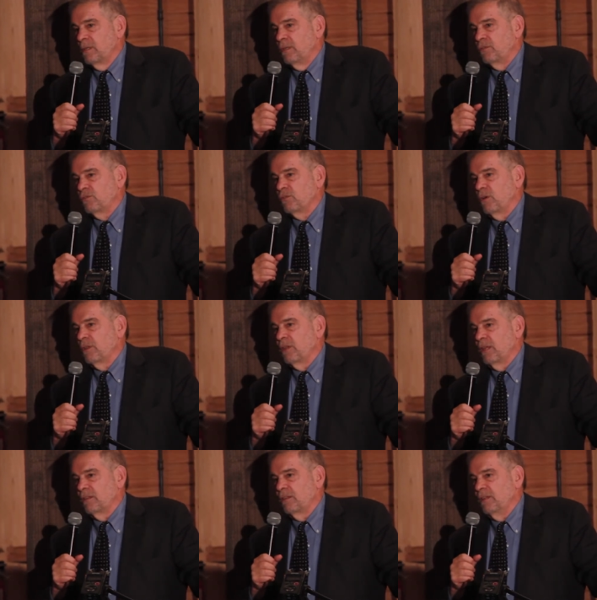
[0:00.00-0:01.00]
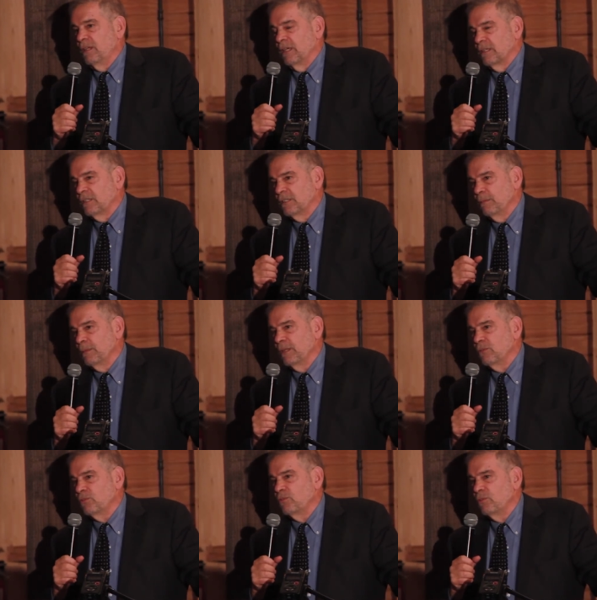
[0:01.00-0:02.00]
He saw that the
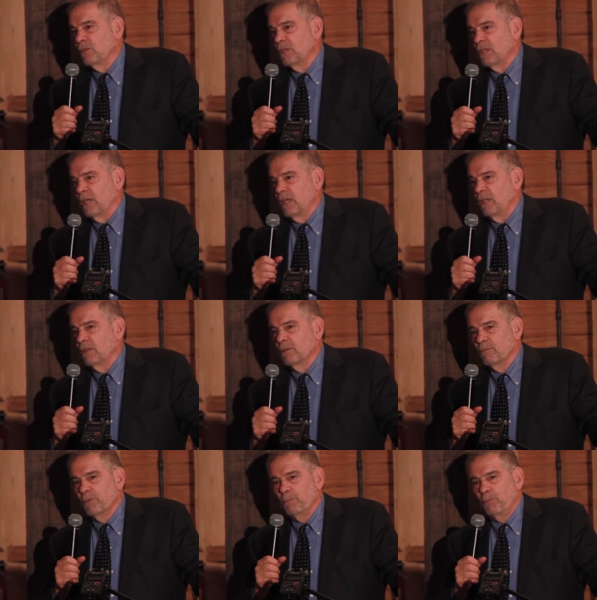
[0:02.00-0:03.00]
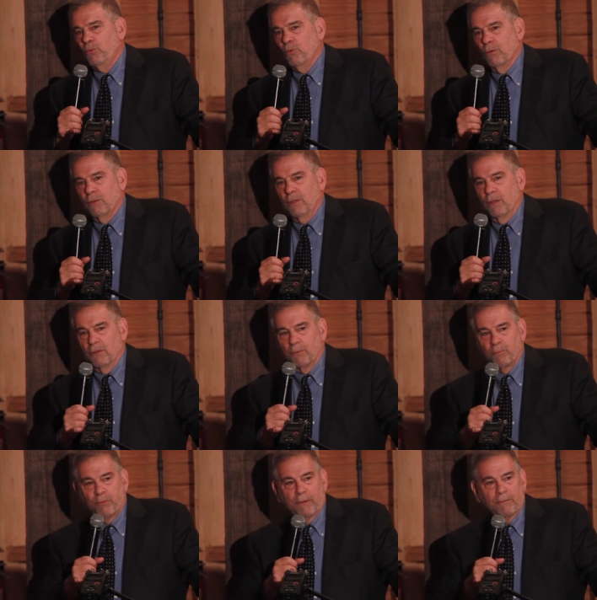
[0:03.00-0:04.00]
coming to the aid of the poor, the
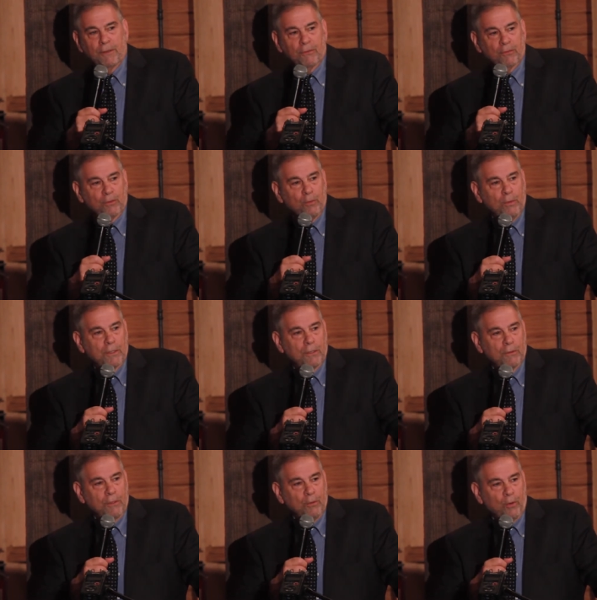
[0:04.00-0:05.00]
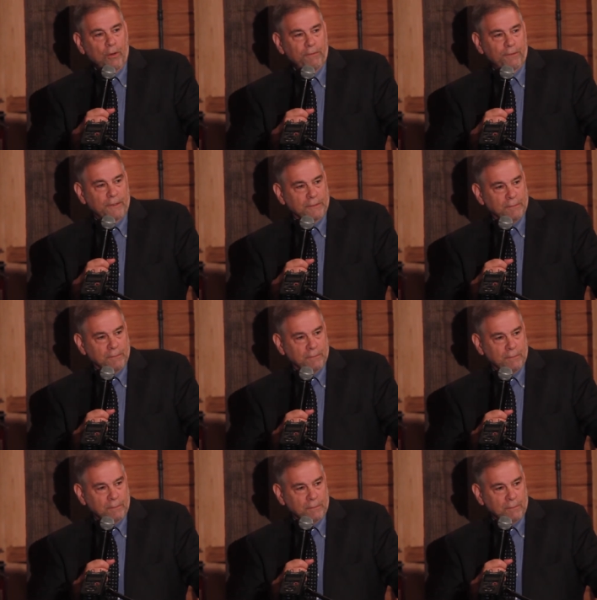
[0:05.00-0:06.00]
underprivileged, the widow, the orphan
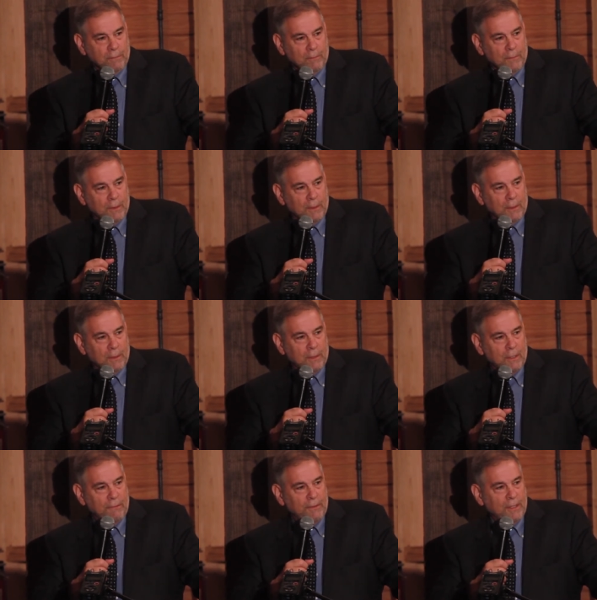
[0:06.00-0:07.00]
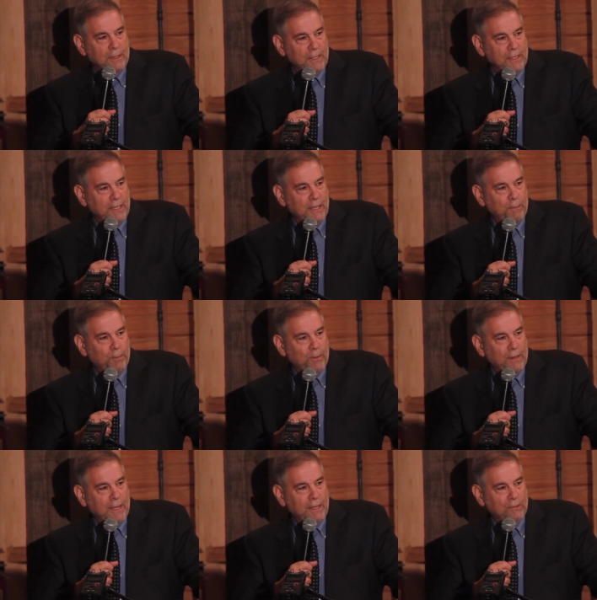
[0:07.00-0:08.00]
Loving thy
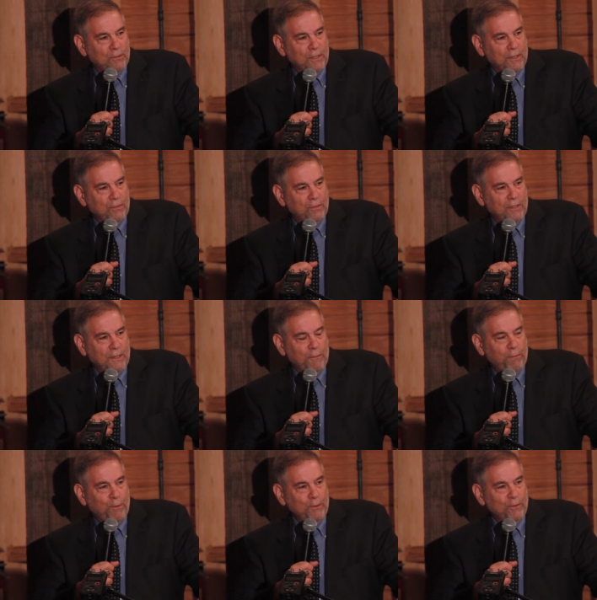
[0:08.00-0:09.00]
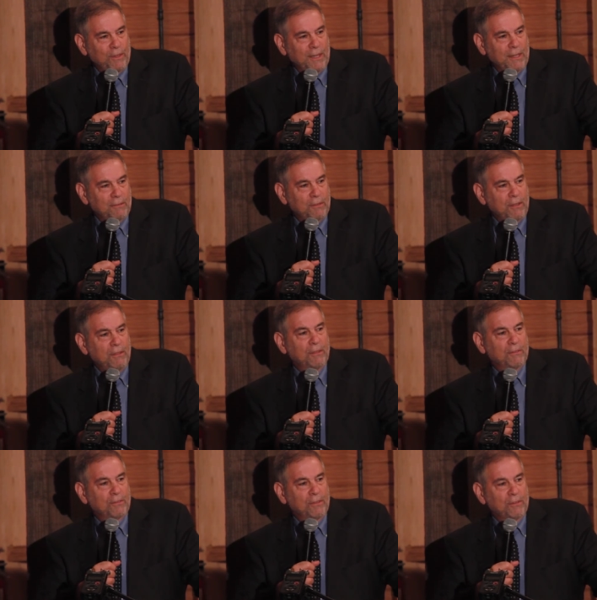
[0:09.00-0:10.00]
neighbor as thyself was the
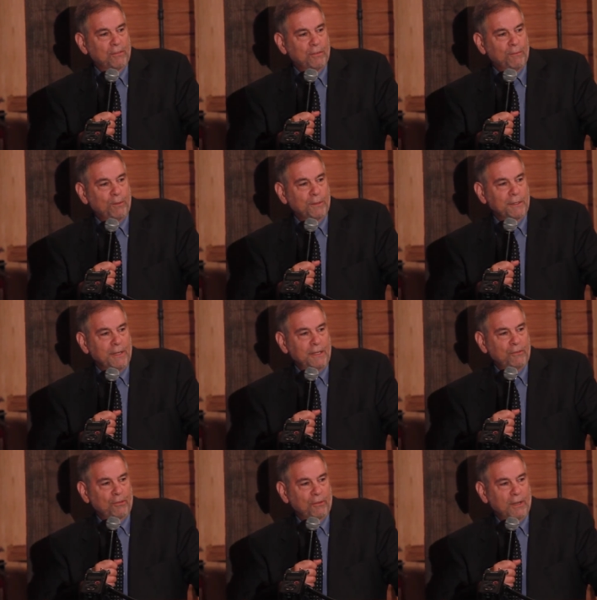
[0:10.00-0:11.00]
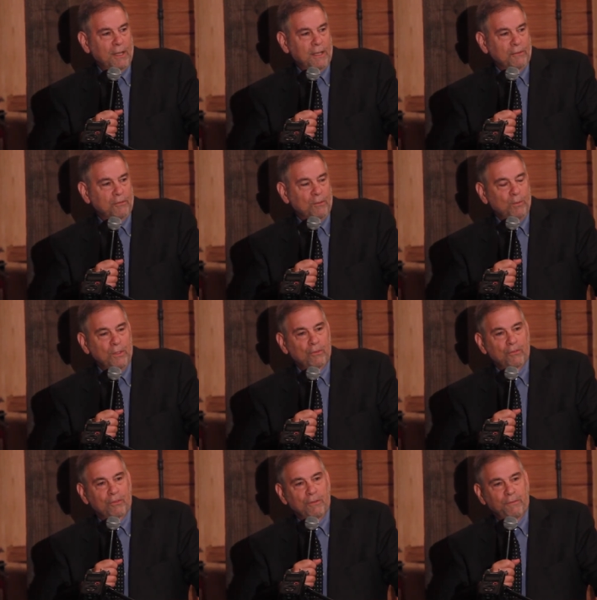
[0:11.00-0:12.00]
antithesis of what nature has, in
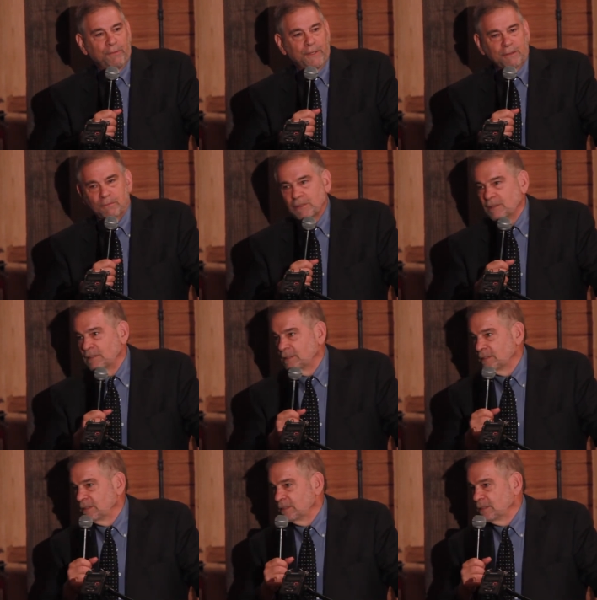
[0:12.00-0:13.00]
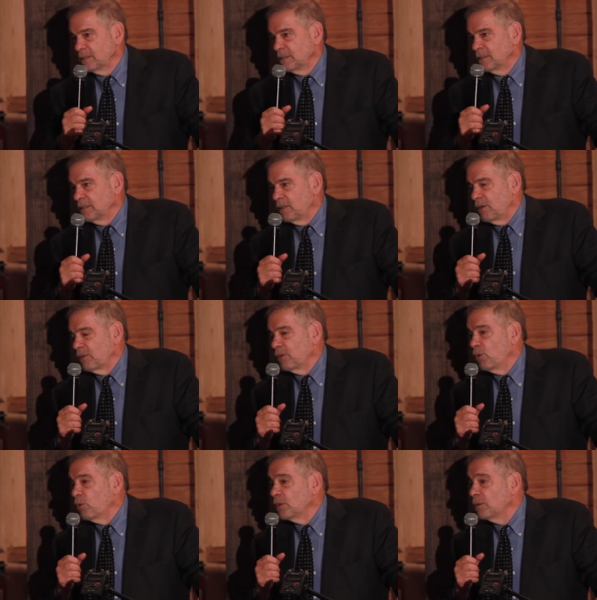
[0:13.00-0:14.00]
which the fit are
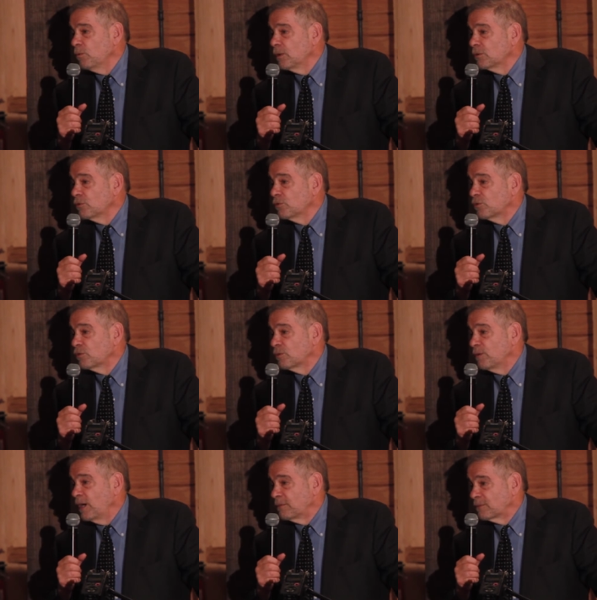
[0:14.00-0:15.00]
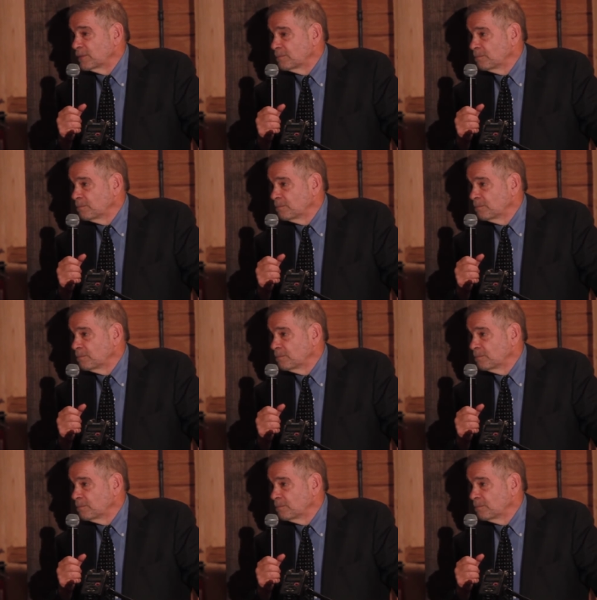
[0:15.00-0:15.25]
the only ones who survive.